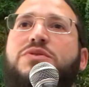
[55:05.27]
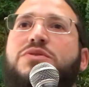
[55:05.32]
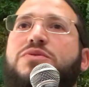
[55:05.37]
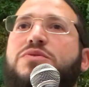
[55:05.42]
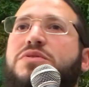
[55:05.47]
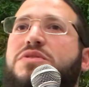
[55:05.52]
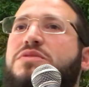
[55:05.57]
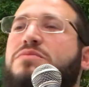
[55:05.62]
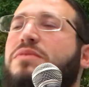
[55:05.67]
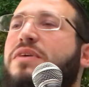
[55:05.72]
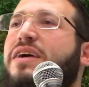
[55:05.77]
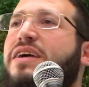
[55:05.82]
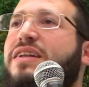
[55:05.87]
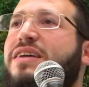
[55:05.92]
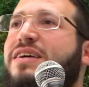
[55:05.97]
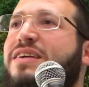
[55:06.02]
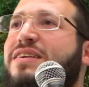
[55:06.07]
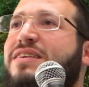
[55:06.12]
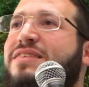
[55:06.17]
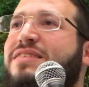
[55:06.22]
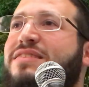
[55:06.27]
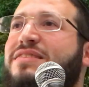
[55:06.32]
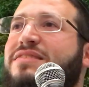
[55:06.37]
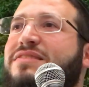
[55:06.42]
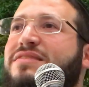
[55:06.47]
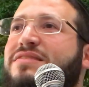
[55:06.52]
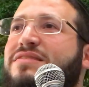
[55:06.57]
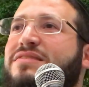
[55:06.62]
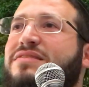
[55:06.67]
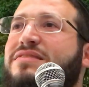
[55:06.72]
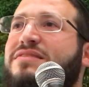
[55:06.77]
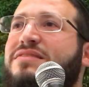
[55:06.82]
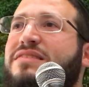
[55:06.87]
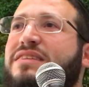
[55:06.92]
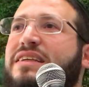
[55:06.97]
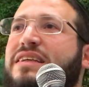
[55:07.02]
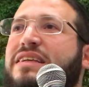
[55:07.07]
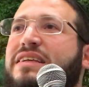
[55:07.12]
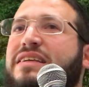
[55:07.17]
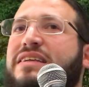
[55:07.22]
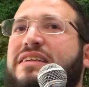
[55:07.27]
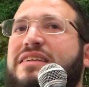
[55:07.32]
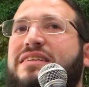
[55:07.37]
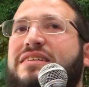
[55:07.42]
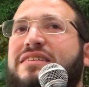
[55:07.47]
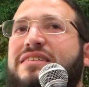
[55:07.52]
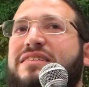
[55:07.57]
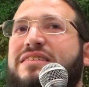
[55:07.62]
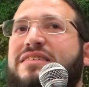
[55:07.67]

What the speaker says: And it's like impossible to explain it.